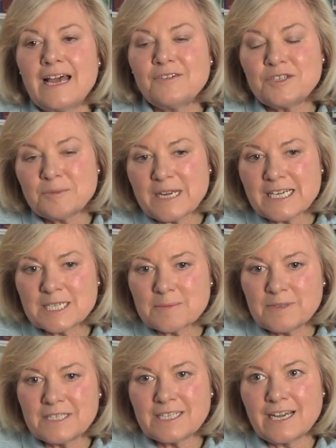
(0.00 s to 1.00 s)
After my
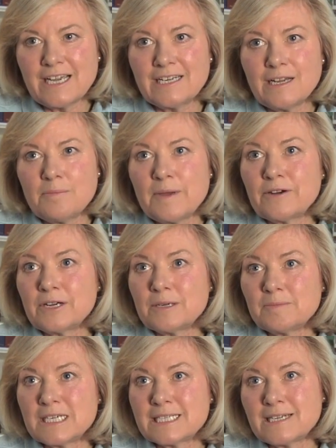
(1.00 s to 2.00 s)
husband died, I
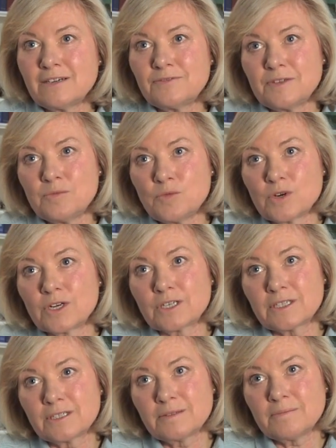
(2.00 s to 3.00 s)
buried myself in work,